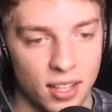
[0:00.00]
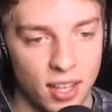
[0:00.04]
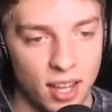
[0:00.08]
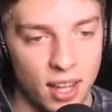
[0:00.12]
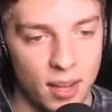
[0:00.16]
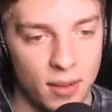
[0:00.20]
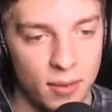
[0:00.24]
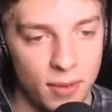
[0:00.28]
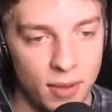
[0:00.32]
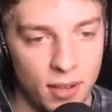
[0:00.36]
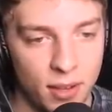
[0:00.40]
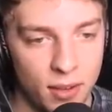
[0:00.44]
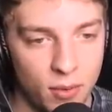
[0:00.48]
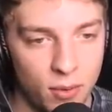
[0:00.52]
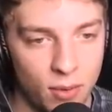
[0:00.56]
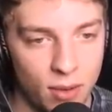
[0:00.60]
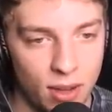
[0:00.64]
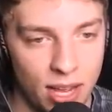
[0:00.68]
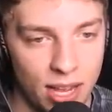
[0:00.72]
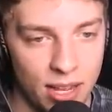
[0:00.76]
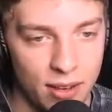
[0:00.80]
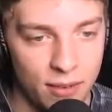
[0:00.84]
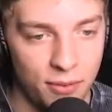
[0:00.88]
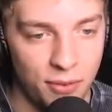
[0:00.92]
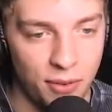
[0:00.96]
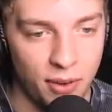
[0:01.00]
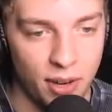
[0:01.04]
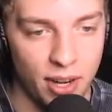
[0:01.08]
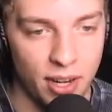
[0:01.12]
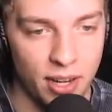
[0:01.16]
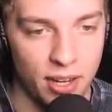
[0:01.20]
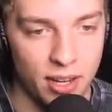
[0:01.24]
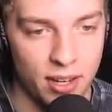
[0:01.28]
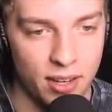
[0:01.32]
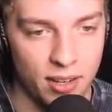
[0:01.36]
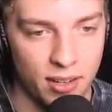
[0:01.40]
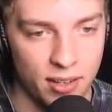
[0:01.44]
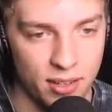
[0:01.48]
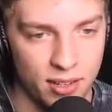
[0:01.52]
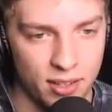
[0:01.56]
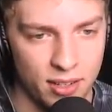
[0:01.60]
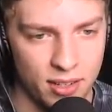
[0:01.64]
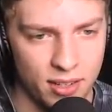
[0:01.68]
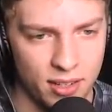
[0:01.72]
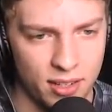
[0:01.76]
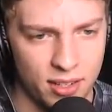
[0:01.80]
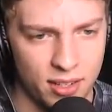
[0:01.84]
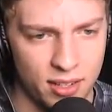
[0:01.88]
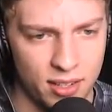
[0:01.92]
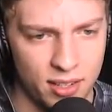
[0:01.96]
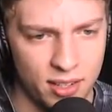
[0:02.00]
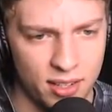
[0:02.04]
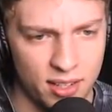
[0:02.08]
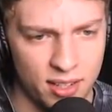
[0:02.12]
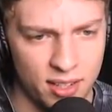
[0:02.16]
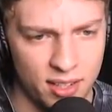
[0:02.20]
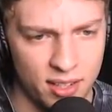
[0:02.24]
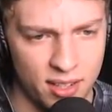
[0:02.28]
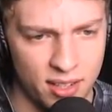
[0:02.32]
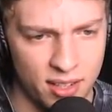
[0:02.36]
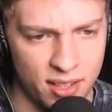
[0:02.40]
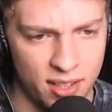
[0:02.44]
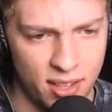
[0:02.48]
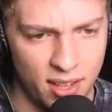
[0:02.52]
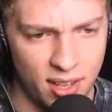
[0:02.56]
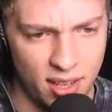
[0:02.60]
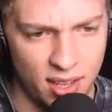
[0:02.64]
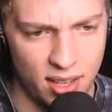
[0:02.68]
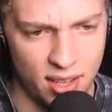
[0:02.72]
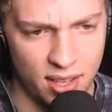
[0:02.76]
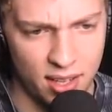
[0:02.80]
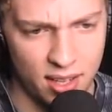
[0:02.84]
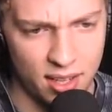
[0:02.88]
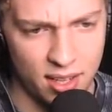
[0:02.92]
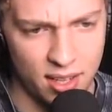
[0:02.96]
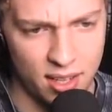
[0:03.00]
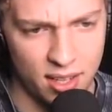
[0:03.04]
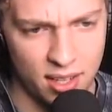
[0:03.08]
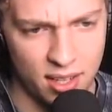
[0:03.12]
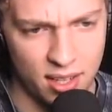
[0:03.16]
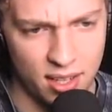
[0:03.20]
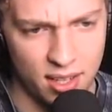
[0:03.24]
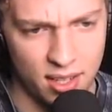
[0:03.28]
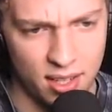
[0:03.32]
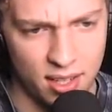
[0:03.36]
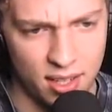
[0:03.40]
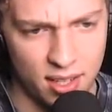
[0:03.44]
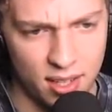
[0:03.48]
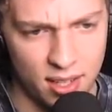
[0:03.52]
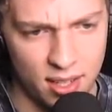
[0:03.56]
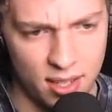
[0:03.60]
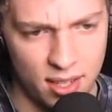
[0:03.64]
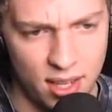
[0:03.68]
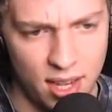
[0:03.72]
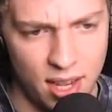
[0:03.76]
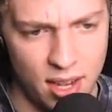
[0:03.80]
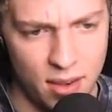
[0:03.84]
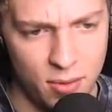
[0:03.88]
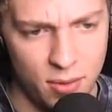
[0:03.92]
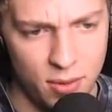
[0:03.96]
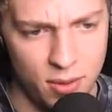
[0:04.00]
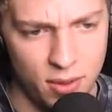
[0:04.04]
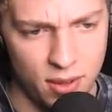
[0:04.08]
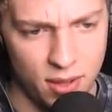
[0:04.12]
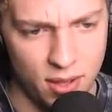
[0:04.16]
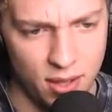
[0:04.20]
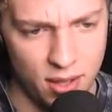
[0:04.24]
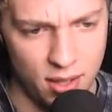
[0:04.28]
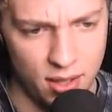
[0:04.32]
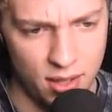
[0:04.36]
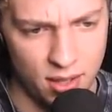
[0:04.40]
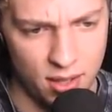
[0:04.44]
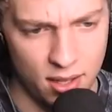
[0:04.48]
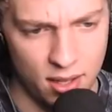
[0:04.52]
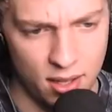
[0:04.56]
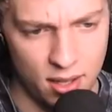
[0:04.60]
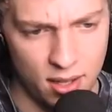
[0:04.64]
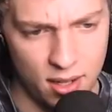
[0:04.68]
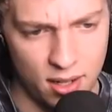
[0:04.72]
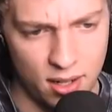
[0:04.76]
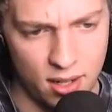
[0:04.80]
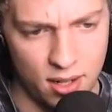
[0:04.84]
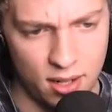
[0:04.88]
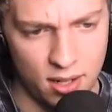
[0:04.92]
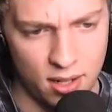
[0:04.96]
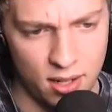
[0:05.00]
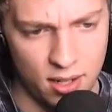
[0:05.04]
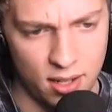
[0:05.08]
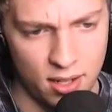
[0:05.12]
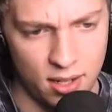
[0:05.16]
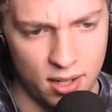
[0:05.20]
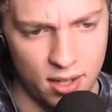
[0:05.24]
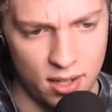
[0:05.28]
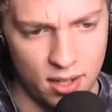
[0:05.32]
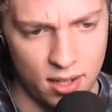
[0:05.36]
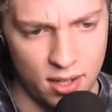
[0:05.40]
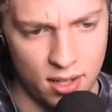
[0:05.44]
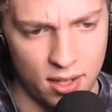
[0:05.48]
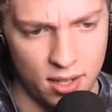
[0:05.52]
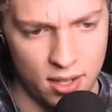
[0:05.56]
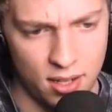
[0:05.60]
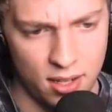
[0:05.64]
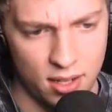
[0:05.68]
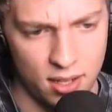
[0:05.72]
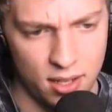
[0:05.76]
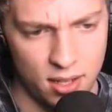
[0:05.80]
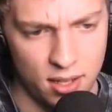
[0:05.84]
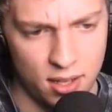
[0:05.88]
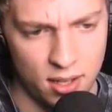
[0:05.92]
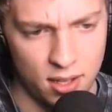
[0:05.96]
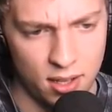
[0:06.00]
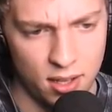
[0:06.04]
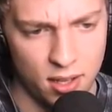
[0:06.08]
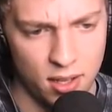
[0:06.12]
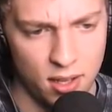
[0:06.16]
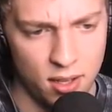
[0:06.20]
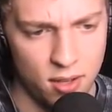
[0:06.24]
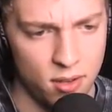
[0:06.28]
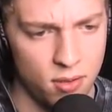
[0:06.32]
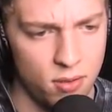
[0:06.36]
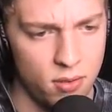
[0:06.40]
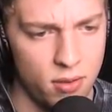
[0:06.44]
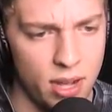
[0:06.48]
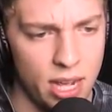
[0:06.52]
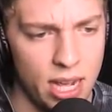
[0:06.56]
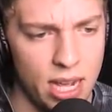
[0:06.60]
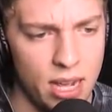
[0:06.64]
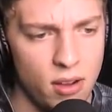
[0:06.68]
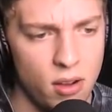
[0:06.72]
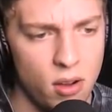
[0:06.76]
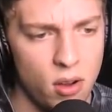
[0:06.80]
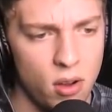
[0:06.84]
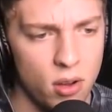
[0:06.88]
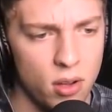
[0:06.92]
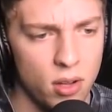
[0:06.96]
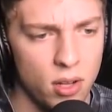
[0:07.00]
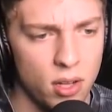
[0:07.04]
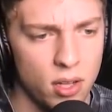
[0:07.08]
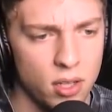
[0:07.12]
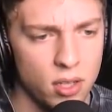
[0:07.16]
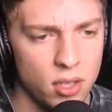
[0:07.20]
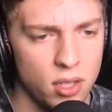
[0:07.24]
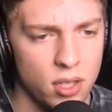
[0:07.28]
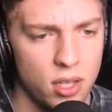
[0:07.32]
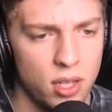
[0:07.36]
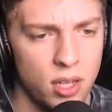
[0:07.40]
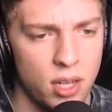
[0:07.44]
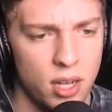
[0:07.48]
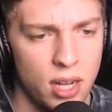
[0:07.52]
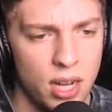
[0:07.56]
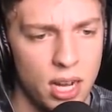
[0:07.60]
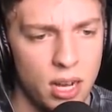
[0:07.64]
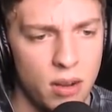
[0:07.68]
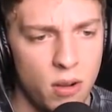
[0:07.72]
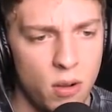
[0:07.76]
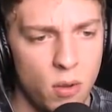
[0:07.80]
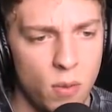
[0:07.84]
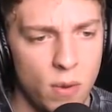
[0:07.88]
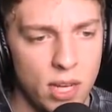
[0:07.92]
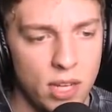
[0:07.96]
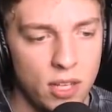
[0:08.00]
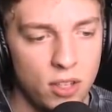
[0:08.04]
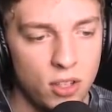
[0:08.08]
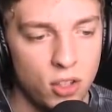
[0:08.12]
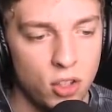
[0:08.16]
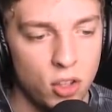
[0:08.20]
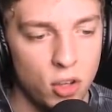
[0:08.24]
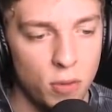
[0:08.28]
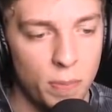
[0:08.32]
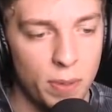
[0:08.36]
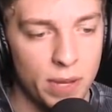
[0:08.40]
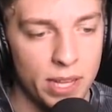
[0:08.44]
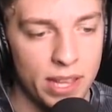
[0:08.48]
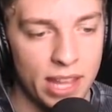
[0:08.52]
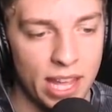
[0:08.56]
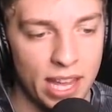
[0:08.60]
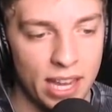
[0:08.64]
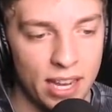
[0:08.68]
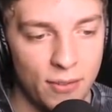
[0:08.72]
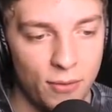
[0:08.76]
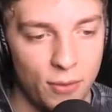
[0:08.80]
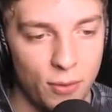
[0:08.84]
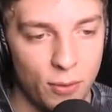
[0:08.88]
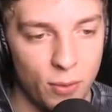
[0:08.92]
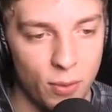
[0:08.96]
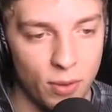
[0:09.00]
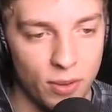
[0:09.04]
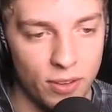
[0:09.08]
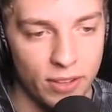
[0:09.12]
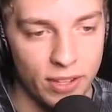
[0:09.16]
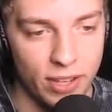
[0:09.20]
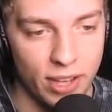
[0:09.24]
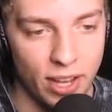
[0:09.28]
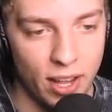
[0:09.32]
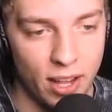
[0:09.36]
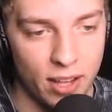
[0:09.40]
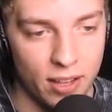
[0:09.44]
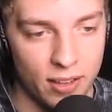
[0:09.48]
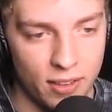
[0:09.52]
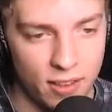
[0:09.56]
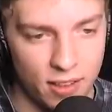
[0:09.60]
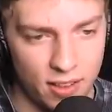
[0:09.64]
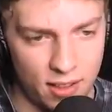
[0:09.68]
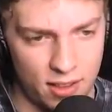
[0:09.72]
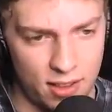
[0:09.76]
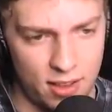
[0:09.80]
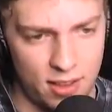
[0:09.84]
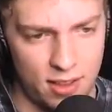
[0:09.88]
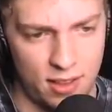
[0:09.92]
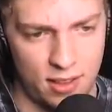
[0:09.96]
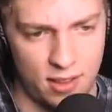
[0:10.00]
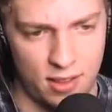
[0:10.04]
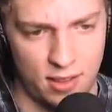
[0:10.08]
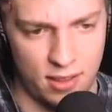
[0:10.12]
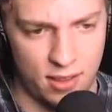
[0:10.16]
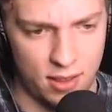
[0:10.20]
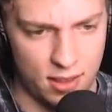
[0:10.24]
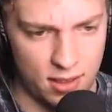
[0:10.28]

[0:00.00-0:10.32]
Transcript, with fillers: Jelly, I'm like way in front. What do you, well, we can't move them. Yeah, yeah. It wasn't. But yeah, I don't know what happened, but you pushed me off. Out. How are we stupid then if it wasn't go, us? Go.